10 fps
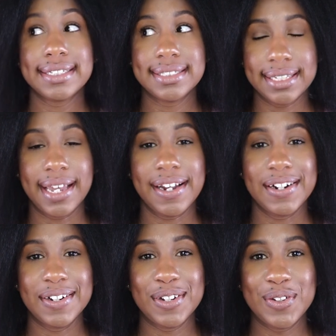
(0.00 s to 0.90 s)

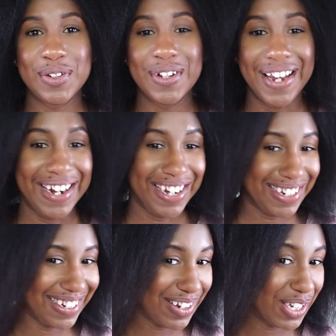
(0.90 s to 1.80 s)
scared,
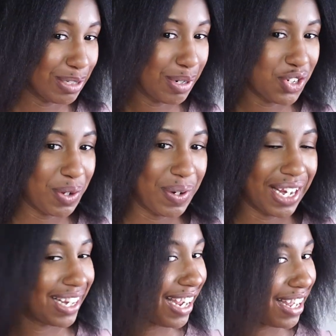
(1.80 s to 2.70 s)
like, especially when
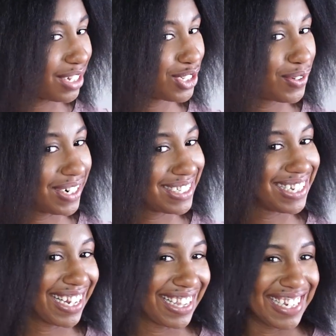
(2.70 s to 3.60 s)
I got towards,
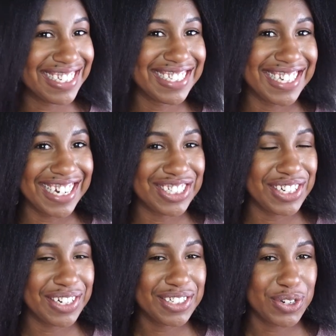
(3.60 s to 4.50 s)
like, this
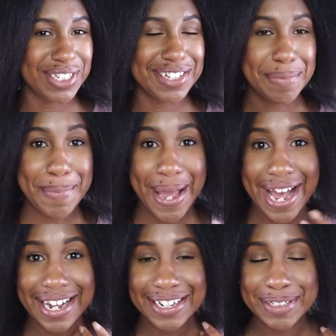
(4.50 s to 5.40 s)
section, towards the
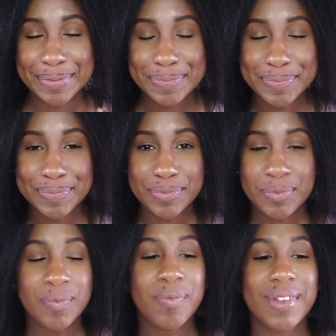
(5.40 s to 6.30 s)
back.
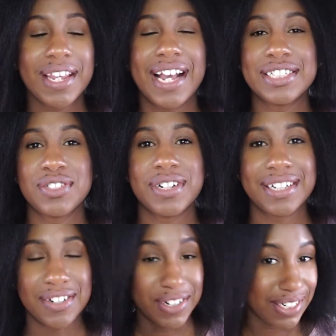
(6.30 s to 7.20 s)
I
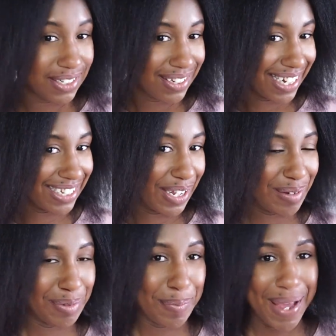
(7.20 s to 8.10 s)
started, or, like, the
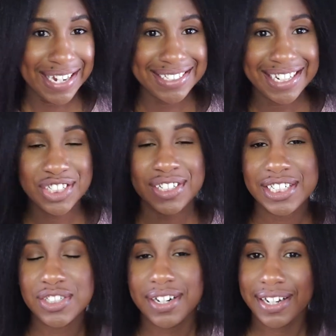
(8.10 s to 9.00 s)
upper back section,
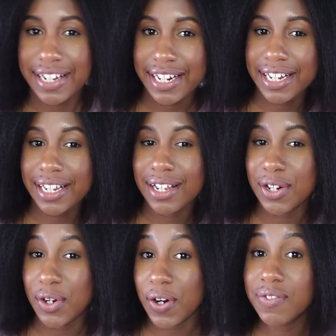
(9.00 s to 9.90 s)
I started getting
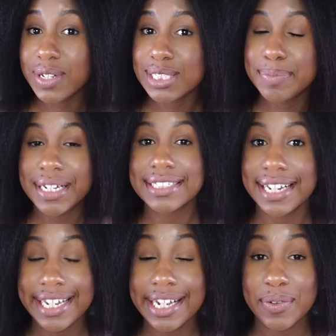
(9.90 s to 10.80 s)
nervous because
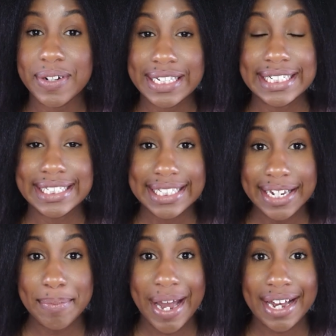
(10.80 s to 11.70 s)
I can't really
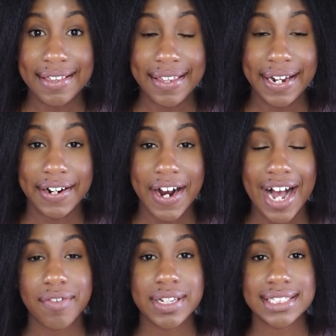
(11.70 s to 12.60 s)
see back there.
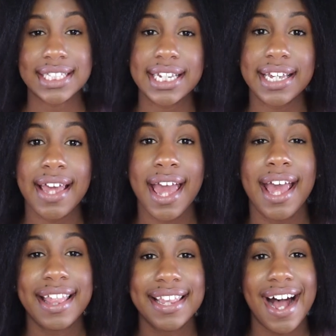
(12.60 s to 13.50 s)
Obviously,
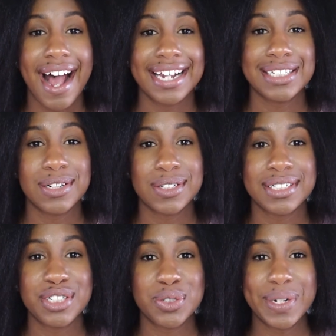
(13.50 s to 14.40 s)
the ideal
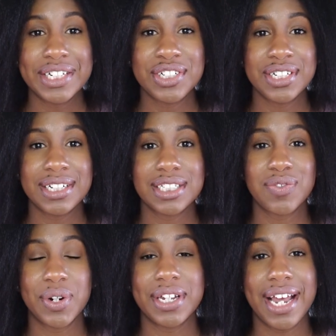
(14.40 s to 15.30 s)
situation
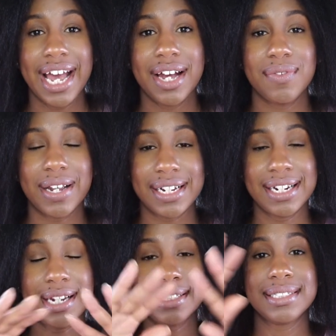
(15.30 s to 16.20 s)
is for you to have, like, a
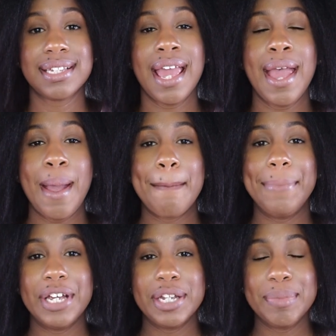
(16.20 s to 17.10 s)
nice
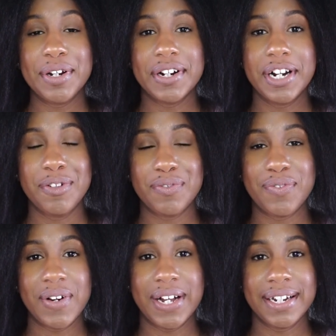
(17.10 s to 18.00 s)
big mirror in
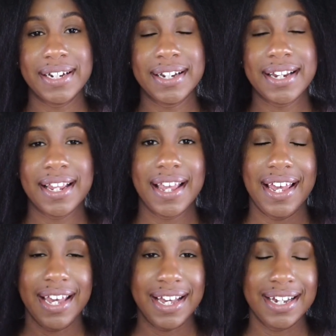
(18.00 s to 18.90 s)
front
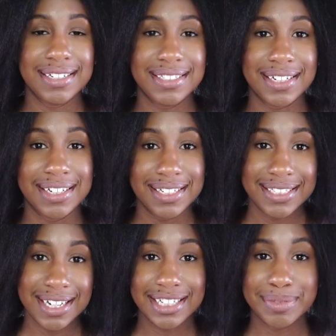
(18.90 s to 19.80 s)
and a
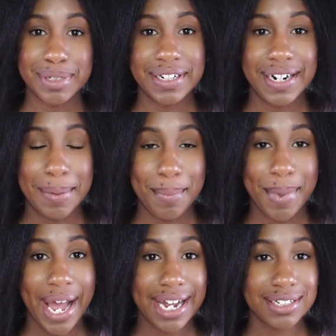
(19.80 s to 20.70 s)
good size mirror in
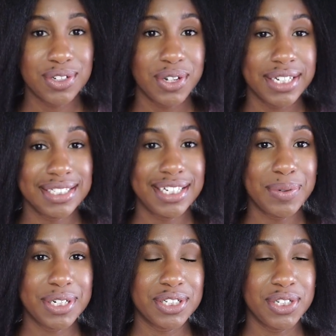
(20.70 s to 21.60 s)
back so you can see
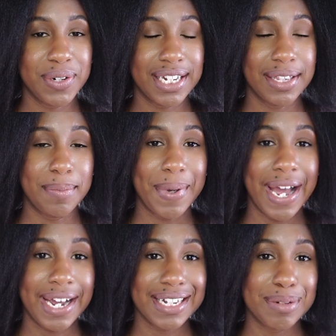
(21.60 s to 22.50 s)
what you're doing in the
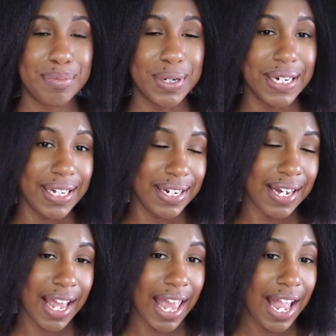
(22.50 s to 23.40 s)
back, but